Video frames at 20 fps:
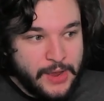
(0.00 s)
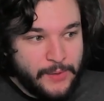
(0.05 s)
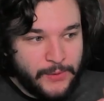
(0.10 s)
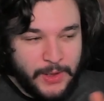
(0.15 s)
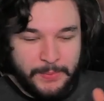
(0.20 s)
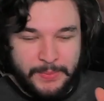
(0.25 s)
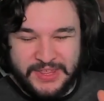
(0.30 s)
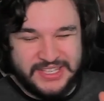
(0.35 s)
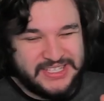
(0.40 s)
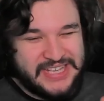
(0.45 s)
Well,
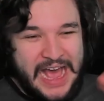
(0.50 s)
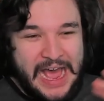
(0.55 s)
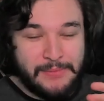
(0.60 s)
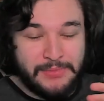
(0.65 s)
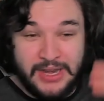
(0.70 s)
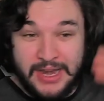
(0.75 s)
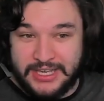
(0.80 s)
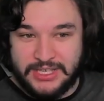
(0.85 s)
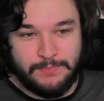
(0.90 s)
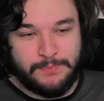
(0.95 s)
by the time the
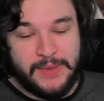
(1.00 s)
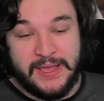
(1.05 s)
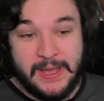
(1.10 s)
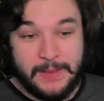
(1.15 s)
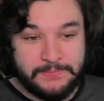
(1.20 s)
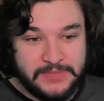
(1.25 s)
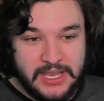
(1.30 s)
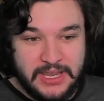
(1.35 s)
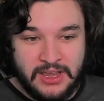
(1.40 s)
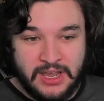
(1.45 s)
next big
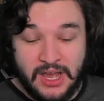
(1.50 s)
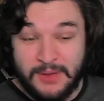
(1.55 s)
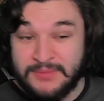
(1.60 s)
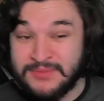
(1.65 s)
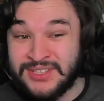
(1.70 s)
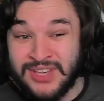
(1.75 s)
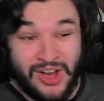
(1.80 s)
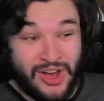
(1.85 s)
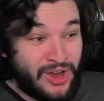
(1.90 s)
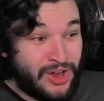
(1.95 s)
update
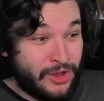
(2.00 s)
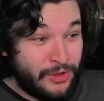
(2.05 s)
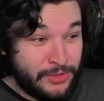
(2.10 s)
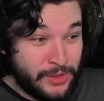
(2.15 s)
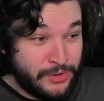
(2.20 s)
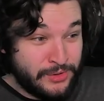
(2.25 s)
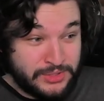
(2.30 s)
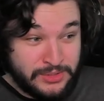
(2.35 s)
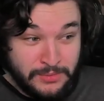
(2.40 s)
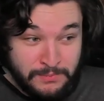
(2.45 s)
comes, all
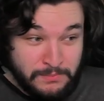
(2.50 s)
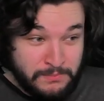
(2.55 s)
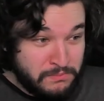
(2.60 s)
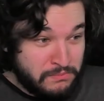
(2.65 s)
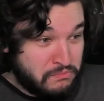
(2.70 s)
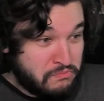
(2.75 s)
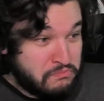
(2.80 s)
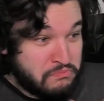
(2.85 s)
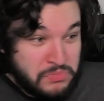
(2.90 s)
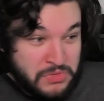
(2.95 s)
those
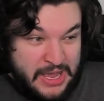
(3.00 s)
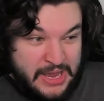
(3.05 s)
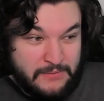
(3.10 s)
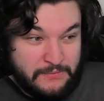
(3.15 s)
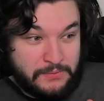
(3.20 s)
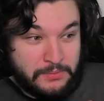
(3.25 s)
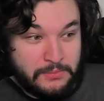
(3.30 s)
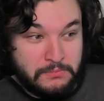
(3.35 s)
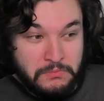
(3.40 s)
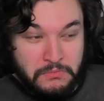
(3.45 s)
kind
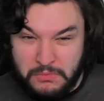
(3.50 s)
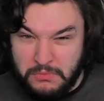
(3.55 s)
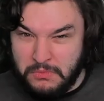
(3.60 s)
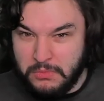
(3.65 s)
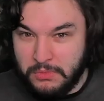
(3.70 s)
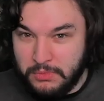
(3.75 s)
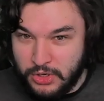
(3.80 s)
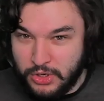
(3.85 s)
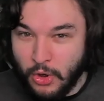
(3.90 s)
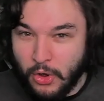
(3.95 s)
of
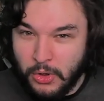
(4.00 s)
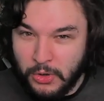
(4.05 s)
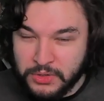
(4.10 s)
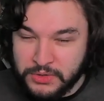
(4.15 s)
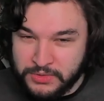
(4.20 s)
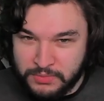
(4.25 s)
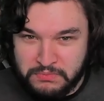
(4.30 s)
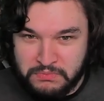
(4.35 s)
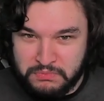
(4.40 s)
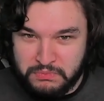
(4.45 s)

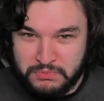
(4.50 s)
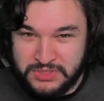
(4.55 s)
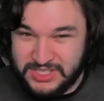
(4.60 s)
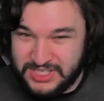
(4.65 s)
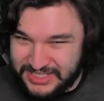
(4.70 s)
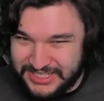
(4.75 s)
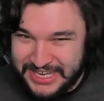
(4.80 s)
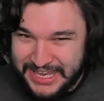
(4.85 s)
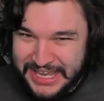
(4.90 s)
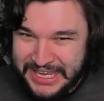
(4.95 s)
gold
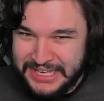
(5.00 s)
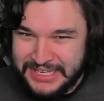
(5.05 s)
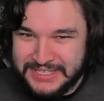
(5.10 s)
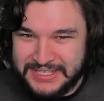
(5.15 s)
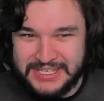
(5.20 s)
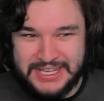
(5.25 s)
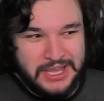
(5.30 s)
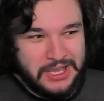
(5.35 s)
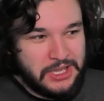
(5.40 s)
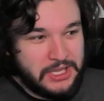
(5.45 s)

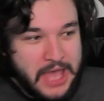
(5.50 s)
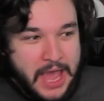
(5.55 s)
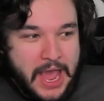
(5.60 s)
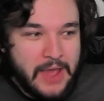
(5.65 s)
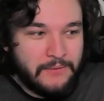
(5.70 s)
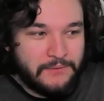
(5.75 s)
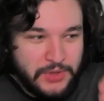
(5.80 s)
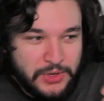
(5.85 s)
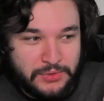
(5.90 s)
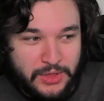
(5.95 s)
sinks
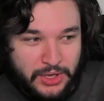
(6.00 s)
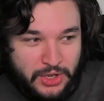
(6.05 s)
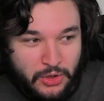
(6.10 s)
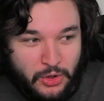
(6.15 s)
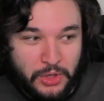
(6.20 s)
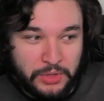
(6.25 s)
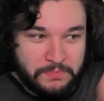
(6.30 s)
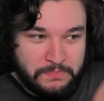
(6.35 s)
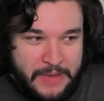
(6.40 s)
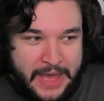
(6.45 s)
gave you the
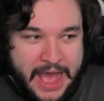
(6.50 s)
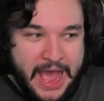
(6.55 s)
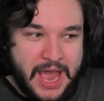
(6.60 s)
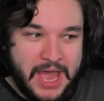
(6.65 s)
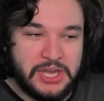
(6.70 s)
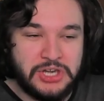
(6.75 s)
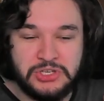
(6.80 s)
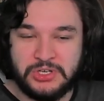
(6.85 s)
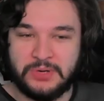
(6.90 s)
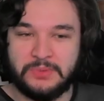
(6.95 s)
gold
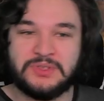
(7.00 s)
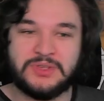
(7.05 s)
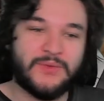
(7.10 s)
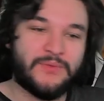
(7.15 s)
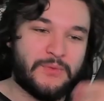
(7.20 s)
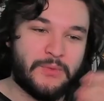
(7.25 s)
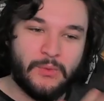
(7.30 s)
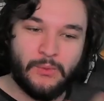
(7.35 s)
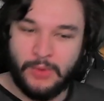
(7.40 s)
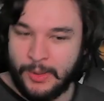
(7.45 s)
back in terms of
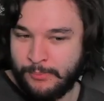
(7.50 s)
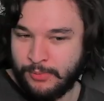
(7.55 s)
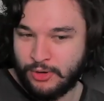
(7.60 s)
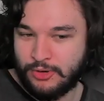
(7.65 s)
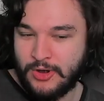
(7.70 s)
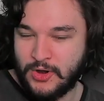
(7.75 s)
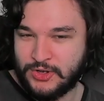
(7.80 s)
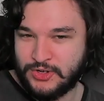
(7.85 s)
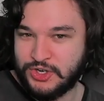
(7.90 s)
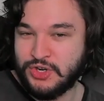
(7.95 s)
what
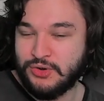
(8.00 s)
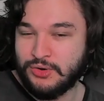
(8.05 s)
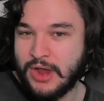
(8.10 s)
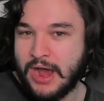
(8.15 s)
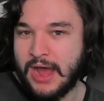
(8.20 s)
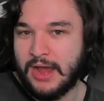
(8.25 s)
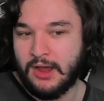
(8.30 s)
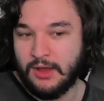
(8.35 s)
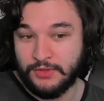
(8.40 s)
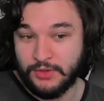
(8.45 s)
progression you
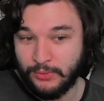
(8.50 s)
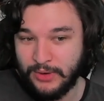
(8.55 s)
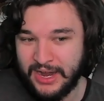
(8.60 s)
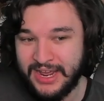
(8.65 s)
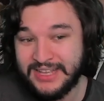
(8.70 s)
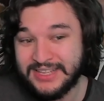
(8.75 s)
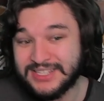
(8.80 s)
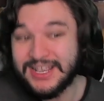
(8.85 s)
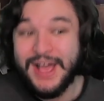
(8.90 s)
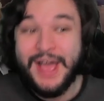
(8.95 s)
got on the
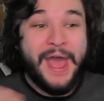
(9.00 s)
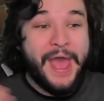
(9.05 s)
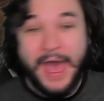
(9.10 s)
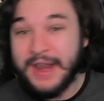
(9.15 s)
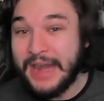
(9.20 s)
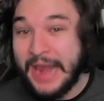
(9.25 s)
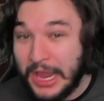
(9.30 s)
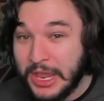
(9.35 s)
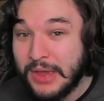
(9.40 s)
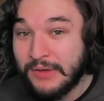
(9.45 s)
raids, and
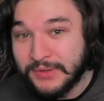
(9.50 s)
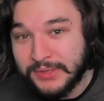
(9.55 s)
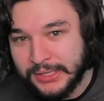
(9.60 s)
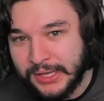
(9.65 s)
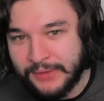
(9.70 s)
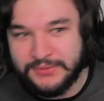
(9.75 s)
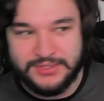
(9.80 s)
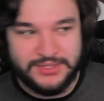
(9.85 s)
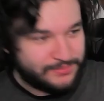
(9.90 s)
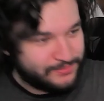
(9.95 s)
now you have
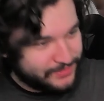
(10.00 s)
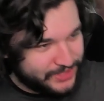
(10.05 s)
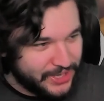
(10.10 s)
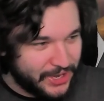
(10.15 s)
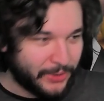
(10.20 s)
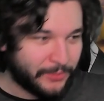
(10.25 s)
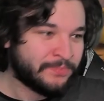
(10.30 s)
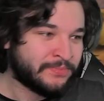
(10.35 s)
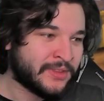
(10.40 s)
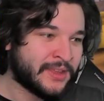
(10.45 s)
glyphs.
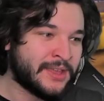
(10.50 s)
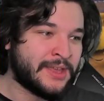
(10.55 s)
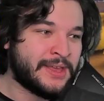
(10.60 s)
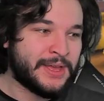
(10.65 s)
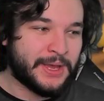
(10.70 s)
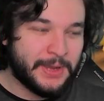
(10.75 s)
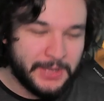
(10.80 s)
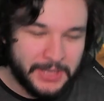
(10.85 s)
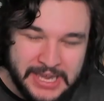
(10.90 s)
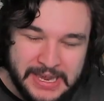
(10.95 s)
So
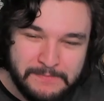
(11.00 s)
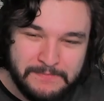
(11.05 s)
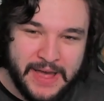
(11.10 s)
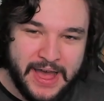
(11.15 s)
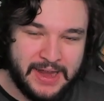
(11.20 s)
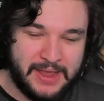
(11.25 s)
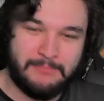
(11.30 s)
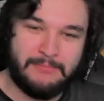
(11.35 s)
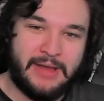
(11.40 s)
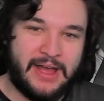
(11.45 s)
keep
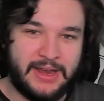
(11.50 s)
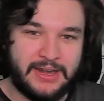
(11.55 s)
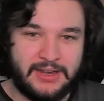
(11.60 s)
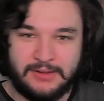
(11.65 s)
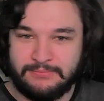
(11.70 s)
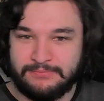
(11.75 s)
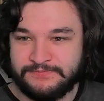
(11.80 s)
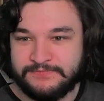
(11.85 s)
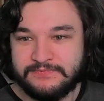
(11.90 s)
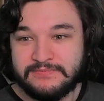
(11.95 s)
that in mind.
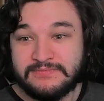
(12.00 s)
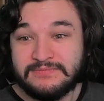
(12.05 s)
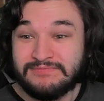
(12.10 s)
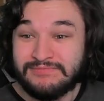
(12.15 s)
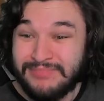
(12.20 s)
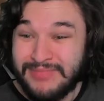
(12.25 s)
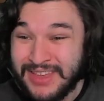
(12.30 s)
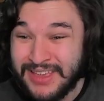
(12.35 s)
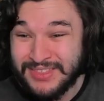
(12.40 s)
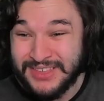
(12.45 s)

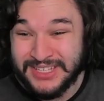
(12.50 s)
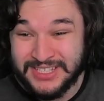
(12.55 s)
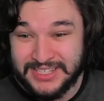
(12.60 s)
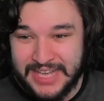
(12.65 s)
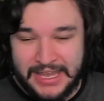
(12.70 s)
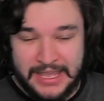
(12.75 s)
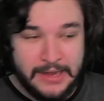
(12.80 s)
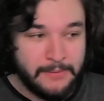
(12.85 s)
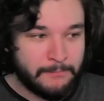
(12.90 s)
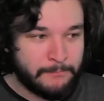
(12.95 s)
The
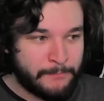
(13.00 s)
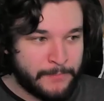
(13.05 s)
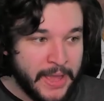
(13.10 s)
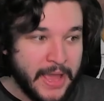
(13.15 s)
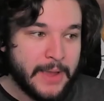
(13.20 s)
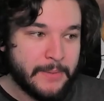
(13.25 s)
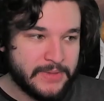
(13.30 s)
second big